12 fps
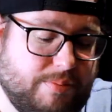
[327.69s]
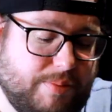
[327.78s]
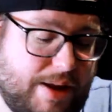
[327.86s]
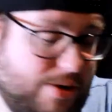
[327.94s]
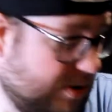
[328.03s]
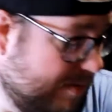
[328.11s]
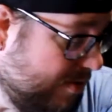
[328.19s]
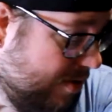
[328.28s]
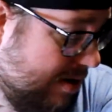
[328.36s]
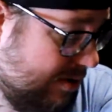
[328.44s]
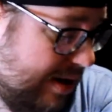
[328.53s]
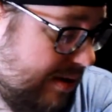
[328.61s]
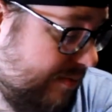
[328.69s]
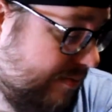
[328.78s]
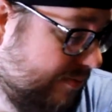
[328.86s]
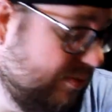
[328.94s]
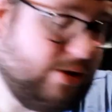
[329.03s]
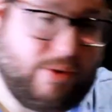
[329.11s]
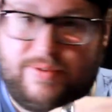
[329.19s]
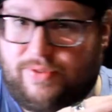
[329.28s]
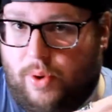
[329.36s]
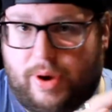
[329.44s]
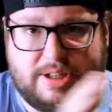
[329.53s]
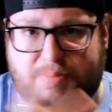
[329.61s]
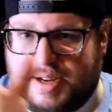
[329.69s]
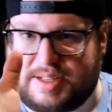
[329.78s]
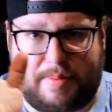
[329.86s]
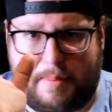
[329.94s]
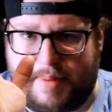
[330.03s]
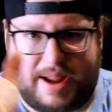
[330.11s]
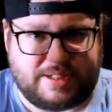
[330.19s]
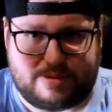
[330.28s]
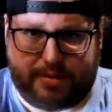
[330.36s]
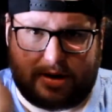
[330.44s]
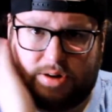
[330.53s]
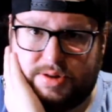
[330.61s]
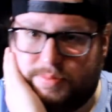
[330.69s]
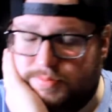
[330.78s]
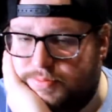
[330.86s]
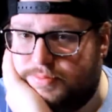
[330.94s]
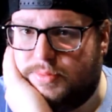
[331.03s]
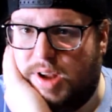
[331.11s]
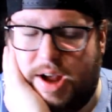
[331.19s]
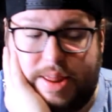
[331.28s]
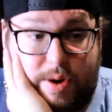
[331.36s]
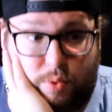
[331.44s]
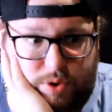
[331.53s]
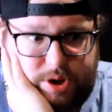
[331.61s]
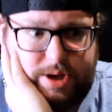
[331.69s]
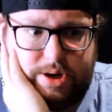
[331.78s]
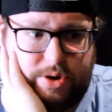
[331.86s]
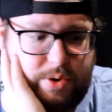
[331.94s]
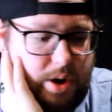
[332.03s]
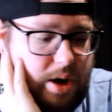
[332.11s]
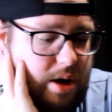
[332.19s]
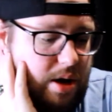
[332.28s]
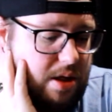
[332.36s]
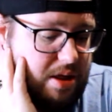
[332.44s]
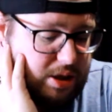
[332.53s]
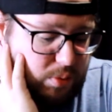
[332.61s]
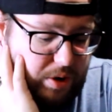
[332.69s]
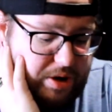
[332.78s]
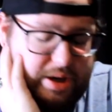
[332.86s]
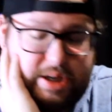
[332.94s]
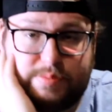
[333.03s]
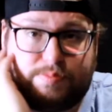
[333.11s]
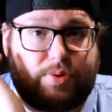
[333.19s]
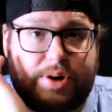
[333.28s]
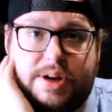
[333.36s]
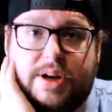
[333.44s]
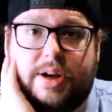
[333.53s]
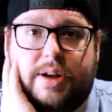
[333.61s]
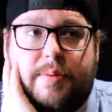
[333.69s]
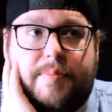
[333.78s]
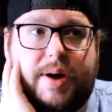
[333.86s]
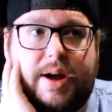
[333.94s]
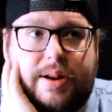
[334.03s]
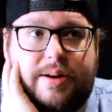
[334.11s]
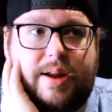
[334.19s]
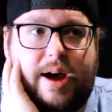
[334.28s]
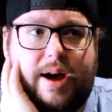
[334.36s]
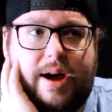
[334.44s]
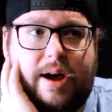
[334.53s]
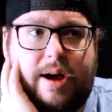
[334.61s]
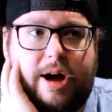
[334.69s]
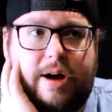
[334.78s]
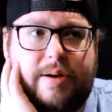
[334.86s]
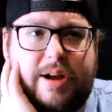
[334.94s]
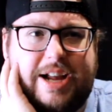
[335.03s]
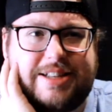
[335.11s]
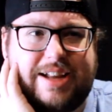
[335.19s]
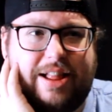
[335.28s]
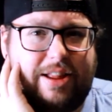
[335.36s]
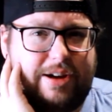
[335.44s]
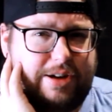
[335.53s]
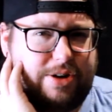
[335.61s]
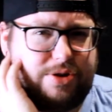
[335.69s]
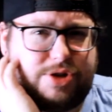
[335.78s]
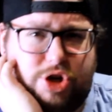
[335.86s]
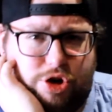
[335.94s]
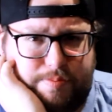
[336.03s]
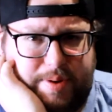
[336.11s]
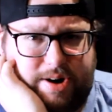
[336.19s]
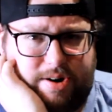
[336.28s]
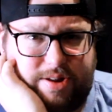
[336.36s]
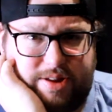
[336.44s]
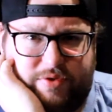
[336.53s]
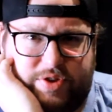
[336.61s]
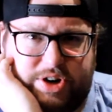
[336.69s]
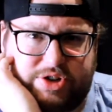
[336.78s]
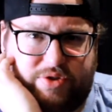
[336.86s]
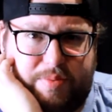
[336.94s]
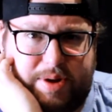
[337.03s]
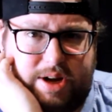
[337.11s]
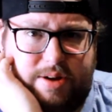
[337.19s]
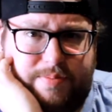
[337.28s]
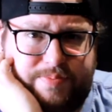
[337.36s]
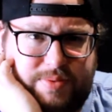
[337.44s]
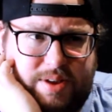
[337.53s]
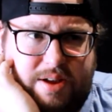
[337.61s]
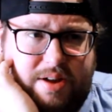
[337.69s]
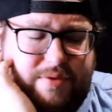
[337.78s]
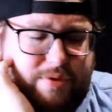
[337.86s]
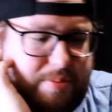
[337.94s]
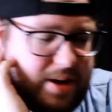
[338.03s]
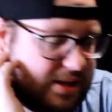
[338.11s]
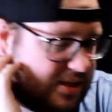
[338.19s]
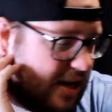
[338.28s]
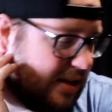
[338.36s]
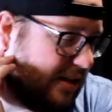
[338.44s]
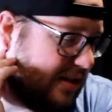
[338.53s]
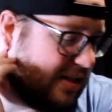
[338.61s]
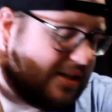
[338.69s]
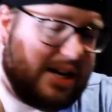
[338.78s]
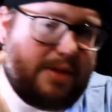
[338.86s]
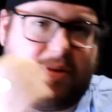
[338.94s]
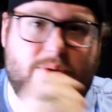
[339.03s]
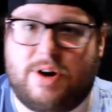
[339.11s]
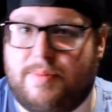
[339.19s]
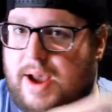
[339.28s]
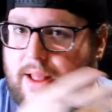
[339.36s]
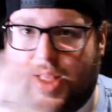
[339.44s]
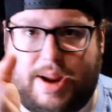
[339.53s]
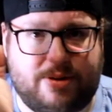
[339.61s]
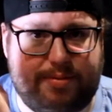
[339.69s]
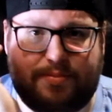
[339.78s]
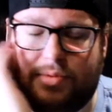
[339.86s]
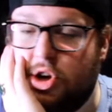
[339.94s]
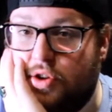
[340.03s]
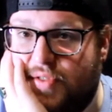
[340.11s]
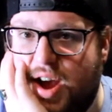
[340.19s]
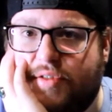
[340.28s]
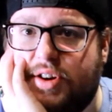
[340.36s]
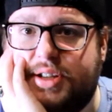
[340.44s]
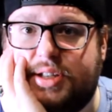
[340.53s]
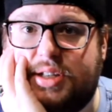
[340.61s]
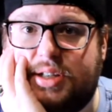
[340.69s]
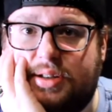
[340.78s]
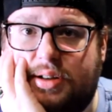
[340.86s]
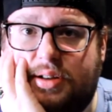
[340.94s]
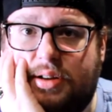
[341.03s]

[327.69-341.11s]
And don't get me wrong, like, Three Floyds makes some amazing beers. They really do. This one is pretty good, but it's a little too bitter on the finish for me to say that this is gonna be one of my like new favorites.